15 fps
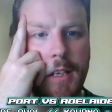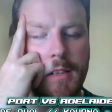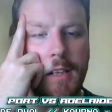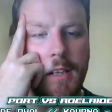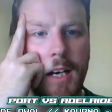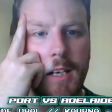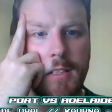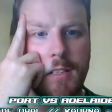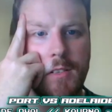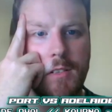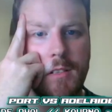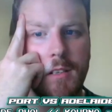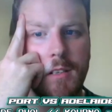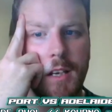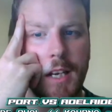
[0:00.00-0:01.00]
last
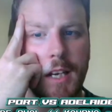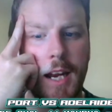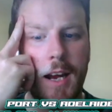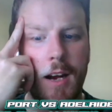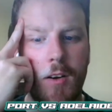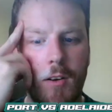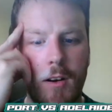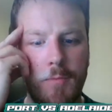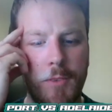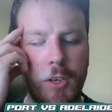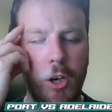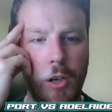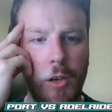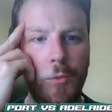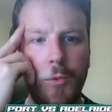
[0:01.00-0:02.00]
in our
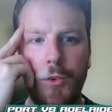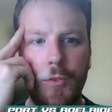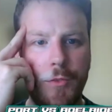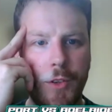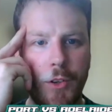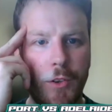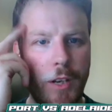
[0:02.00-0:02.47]
Collingwood review.